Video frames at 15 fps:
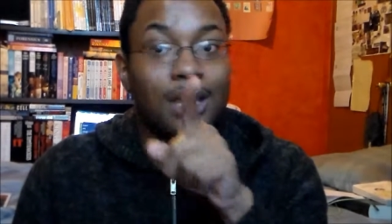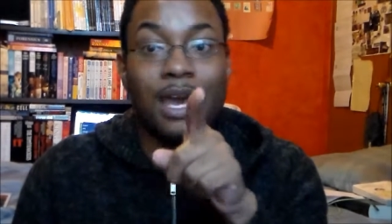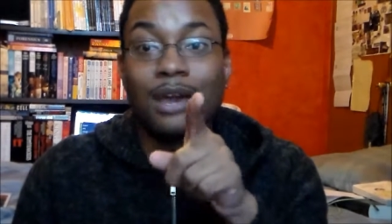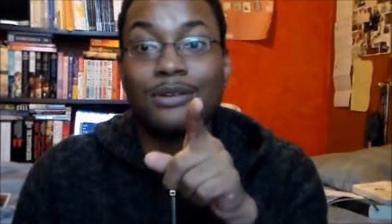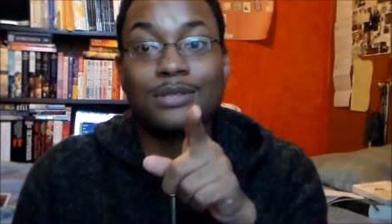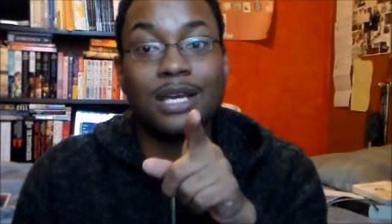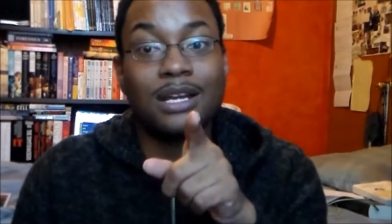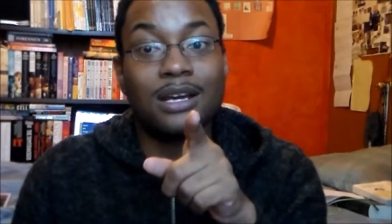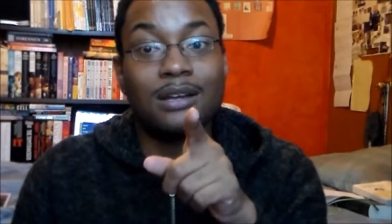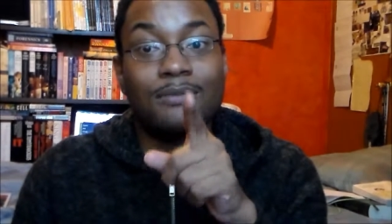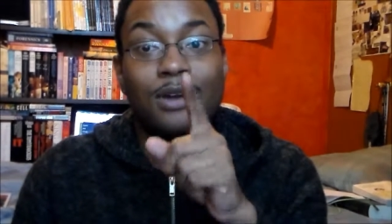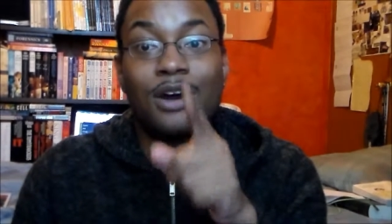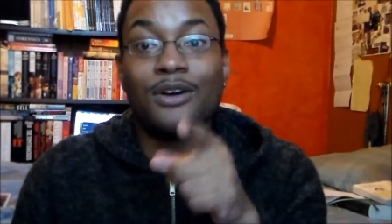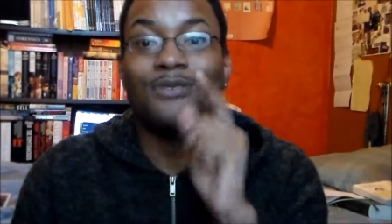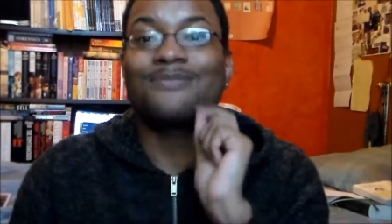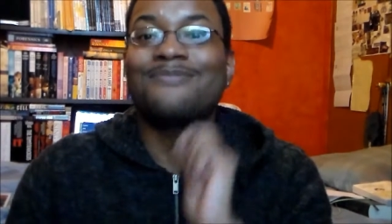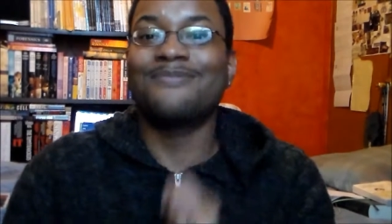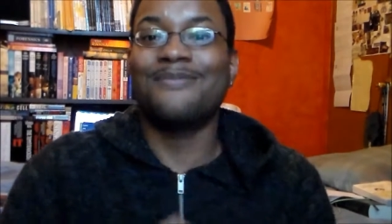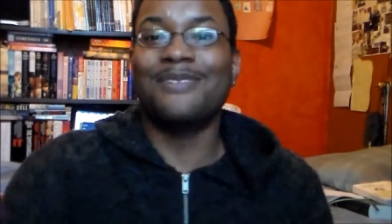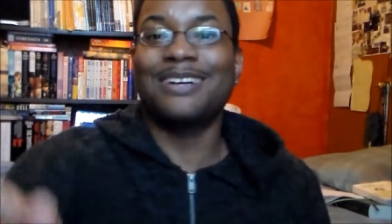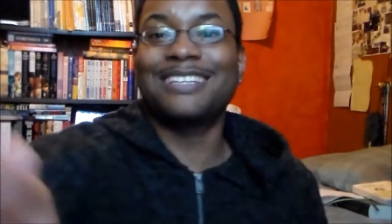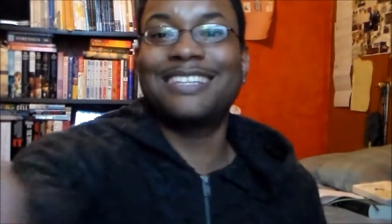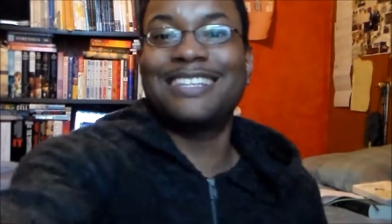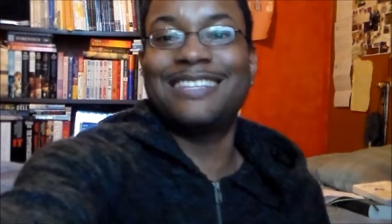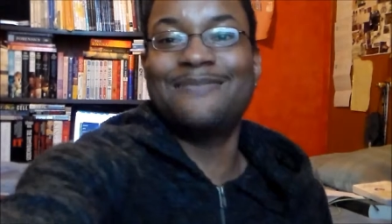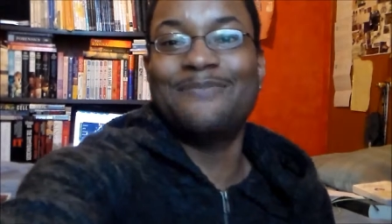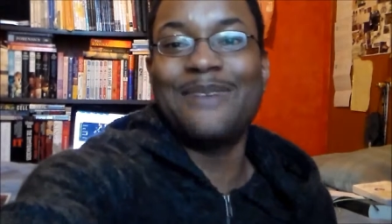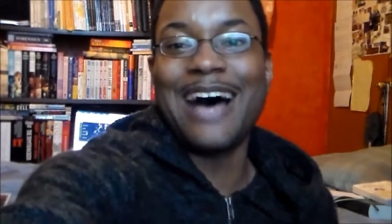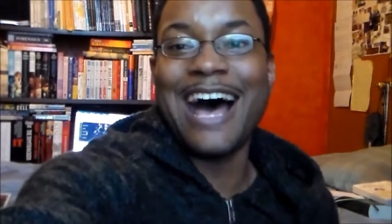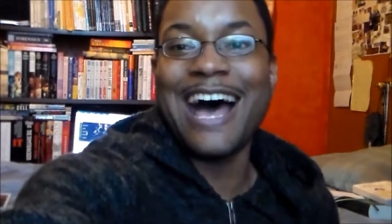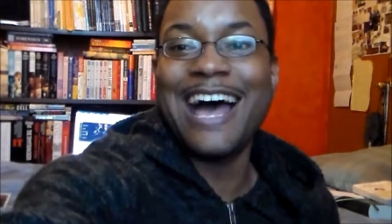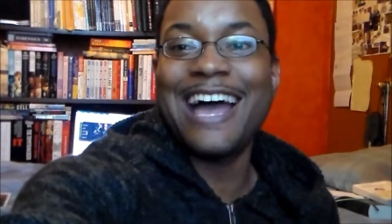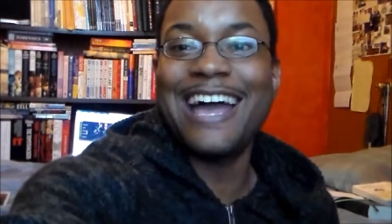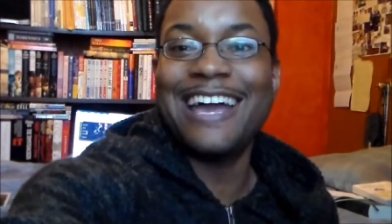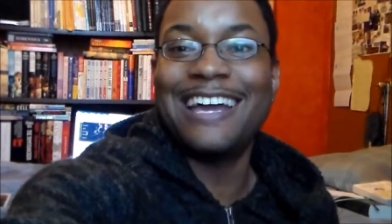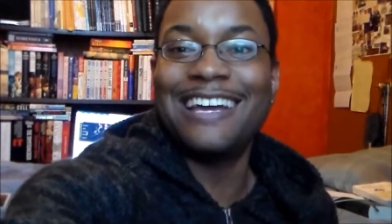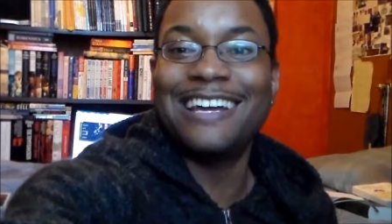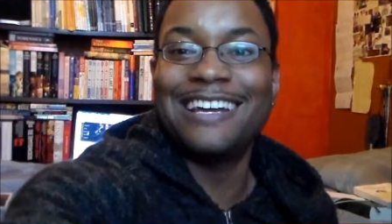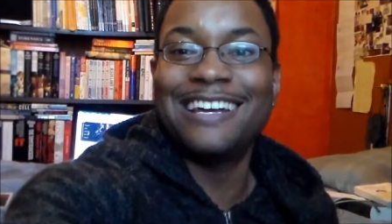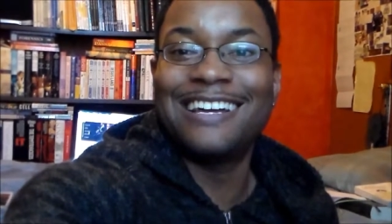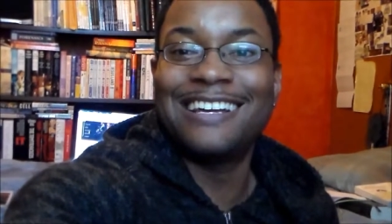I ain't going to say nothing wrong. Bye.